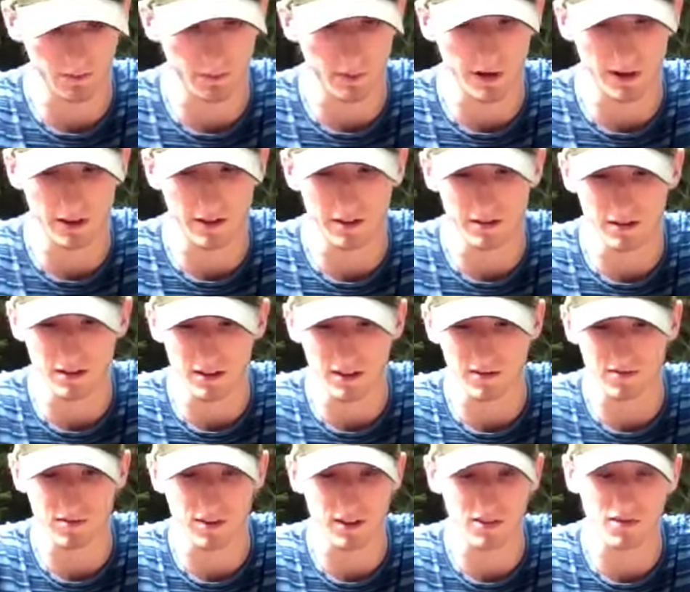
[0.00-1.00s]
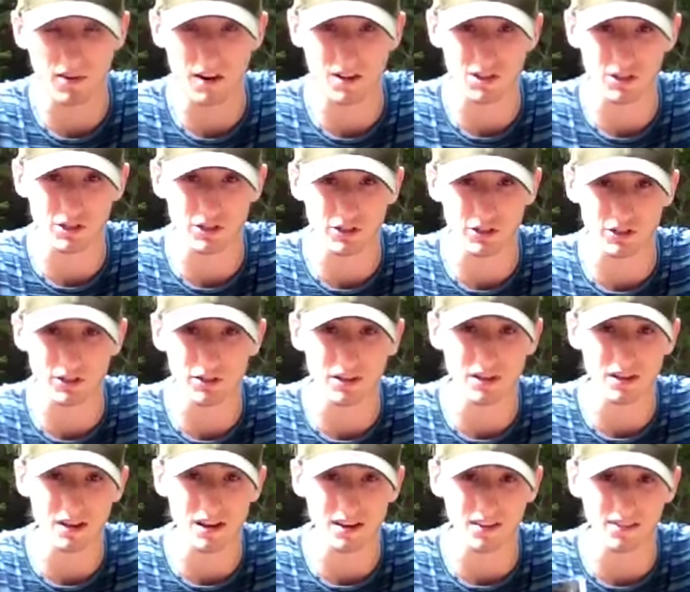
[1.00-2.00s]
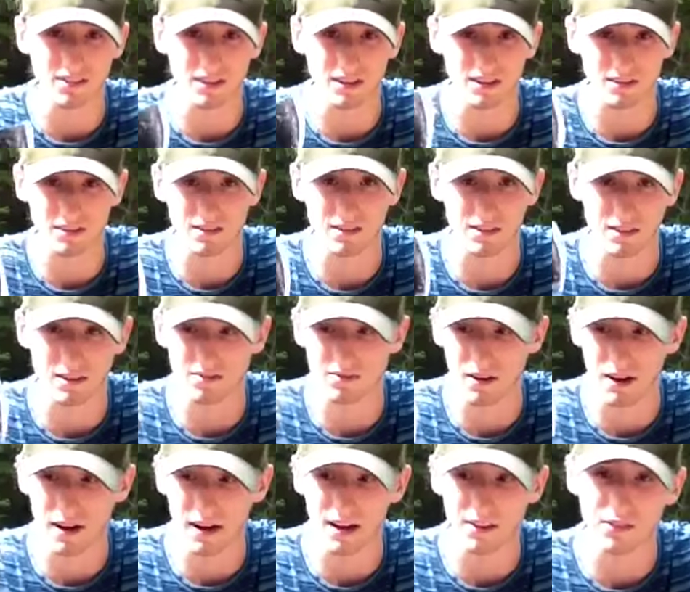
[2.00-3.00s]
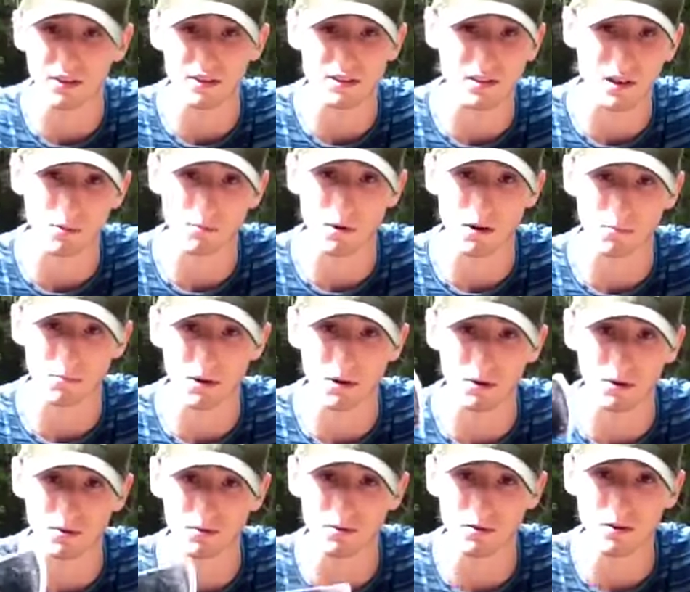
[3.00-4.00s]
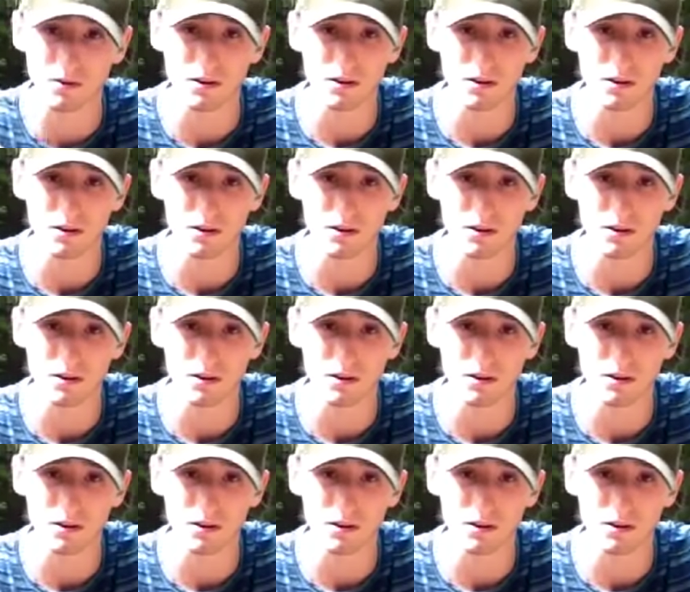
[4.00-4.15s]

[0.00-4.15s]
But if I should, I think that if I had this on my belt,